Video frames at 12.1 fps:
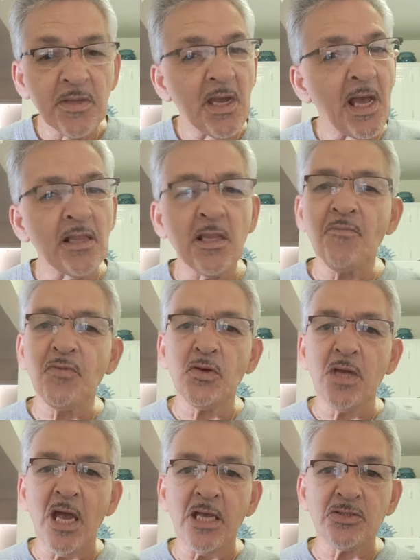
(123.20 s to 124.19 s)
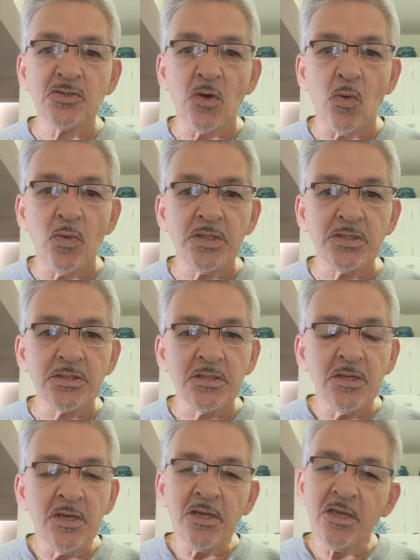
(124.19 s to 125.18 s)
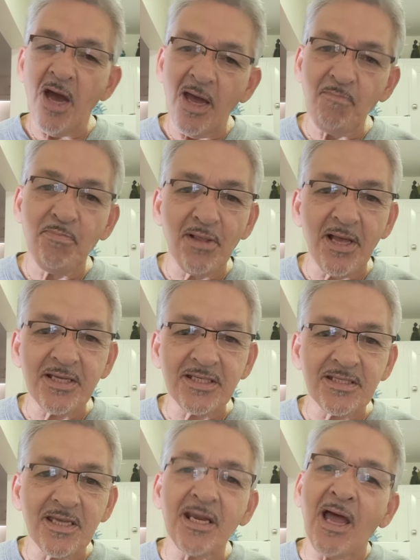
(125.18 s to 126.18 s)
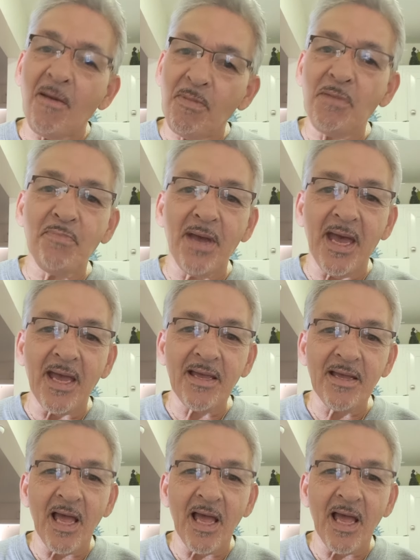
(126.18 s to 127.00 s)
I love you guys always. God bless, and I'll be back.